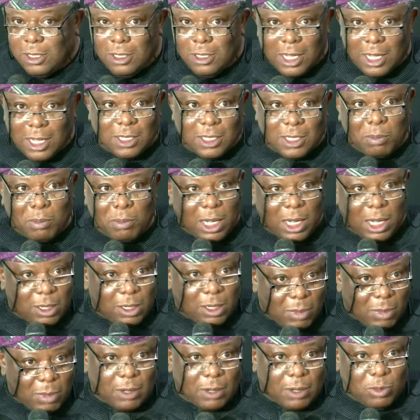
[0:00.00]
it's a
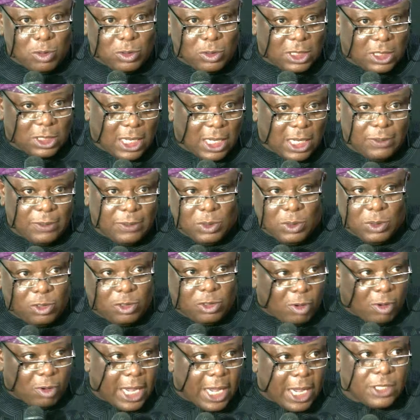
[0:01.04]
MAC model, and we
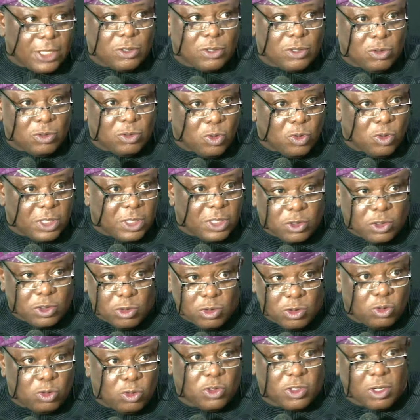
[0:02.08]
try to use it to
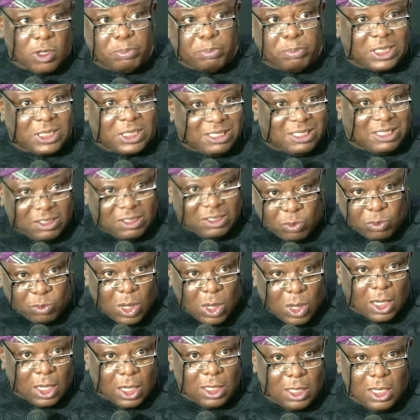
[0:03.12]
do some predictive
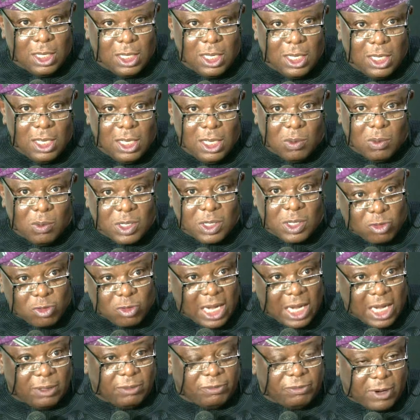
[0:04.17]
work. We
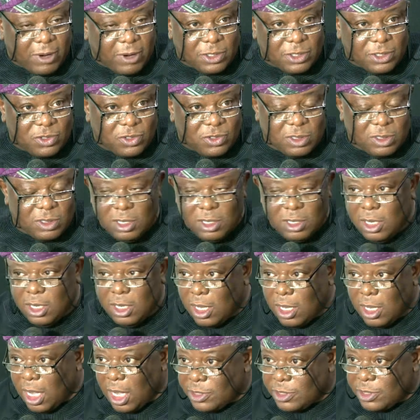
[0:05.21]
tried it first
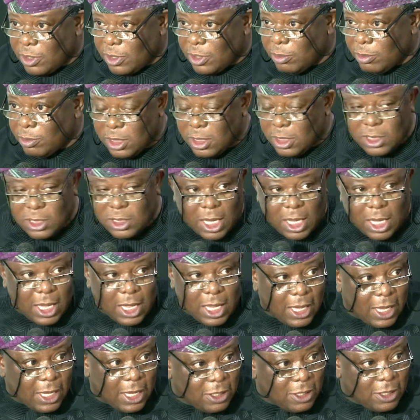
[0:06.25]
at Summit
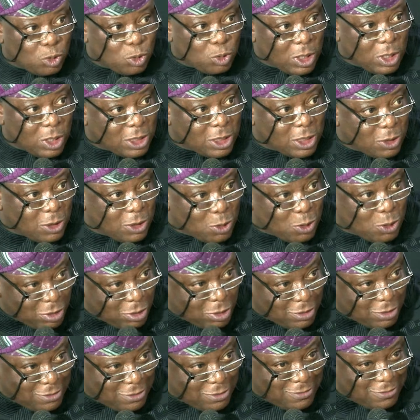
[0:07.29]

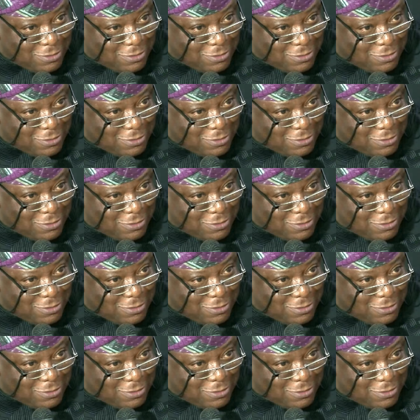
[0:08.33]
22,